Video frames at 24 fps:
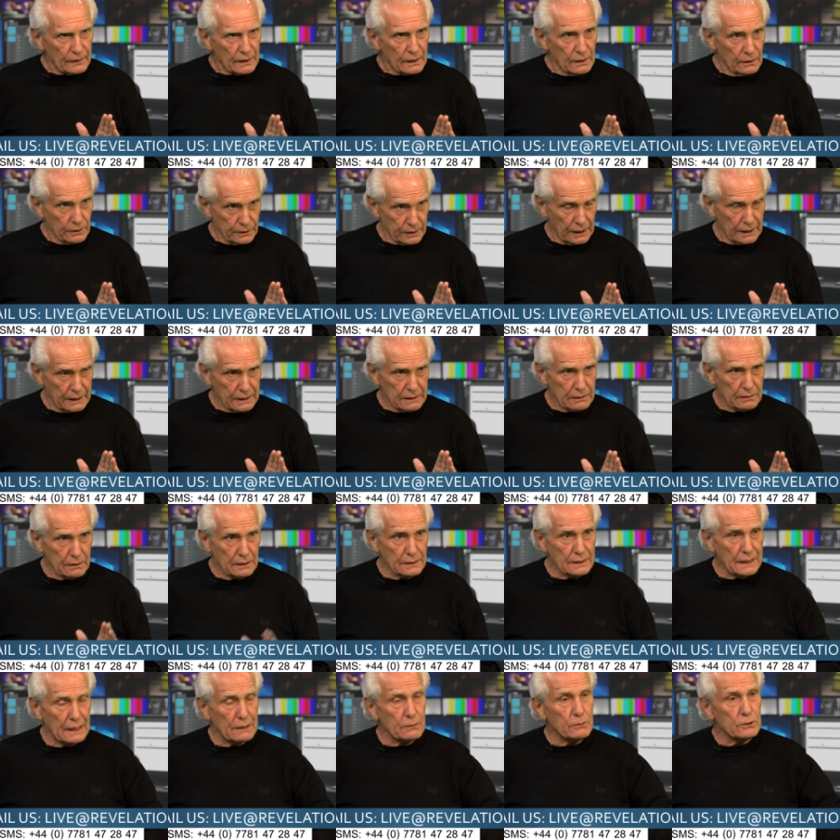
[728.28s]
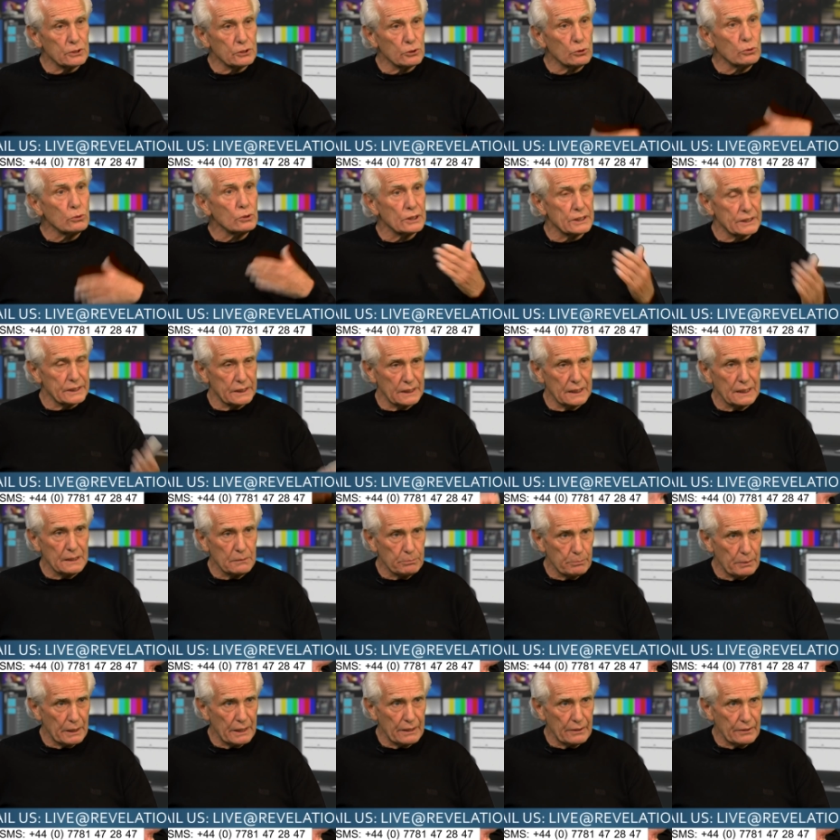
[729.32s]
Okay, and that was all the seed
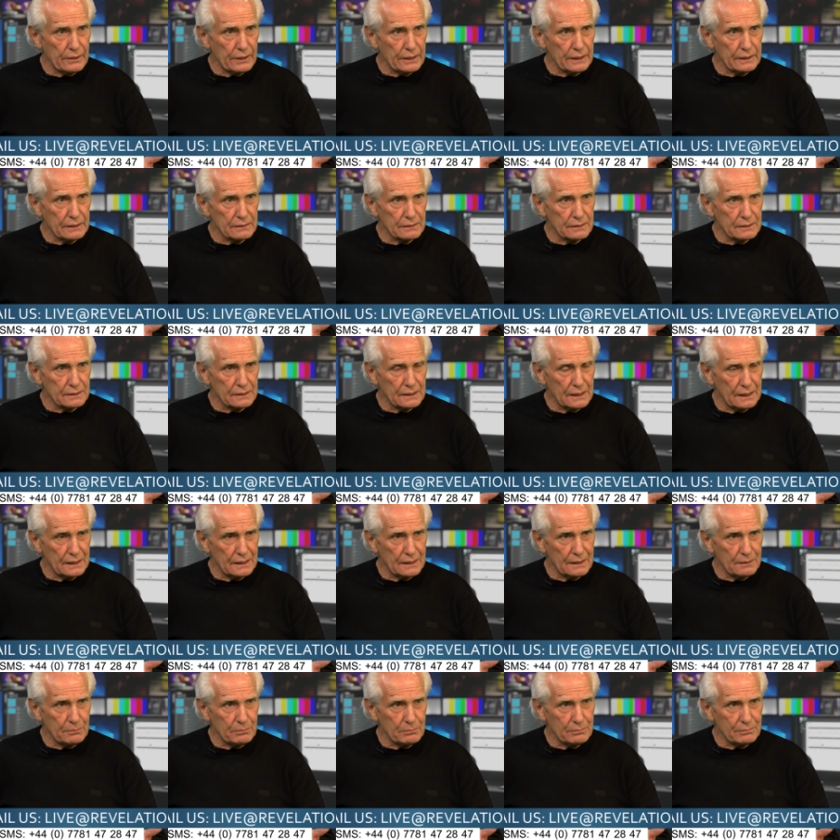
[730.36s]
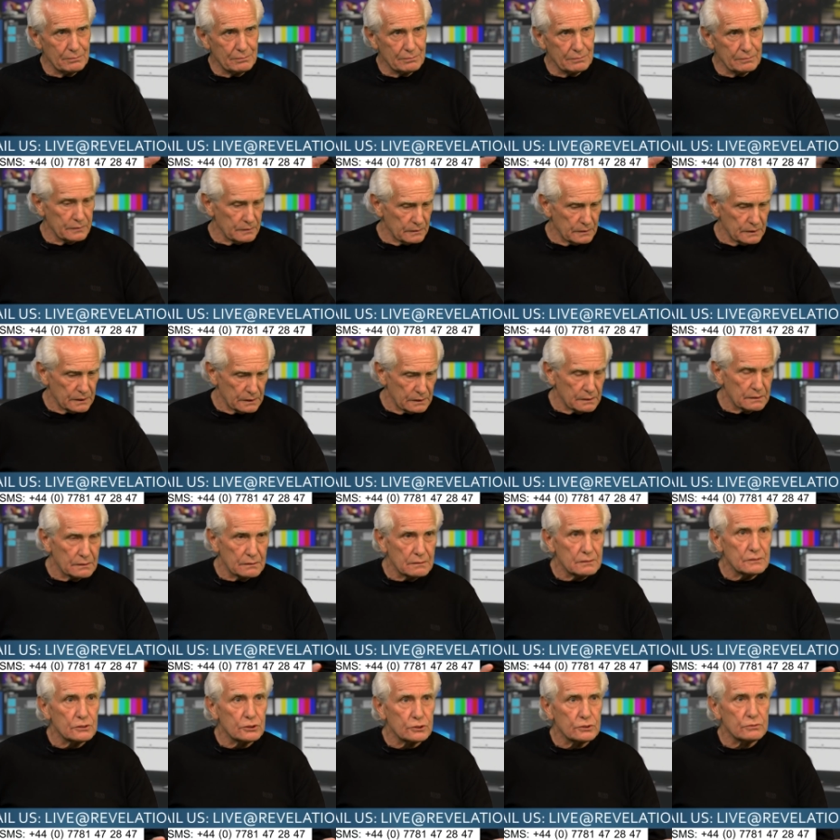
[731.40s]
bearing um,
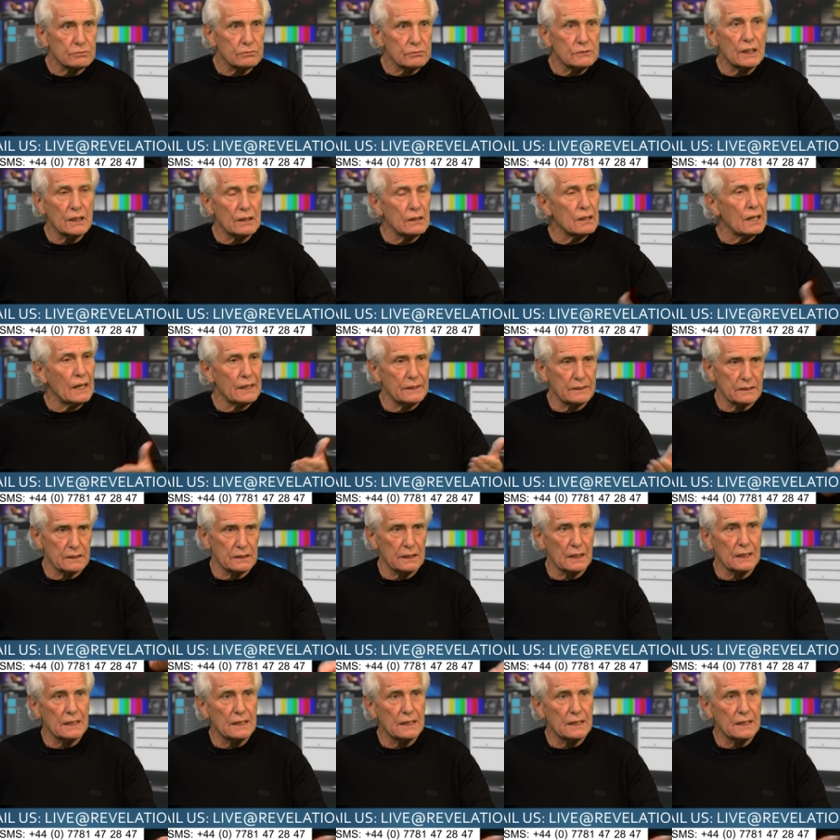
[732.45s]
trees yeah, and herbs.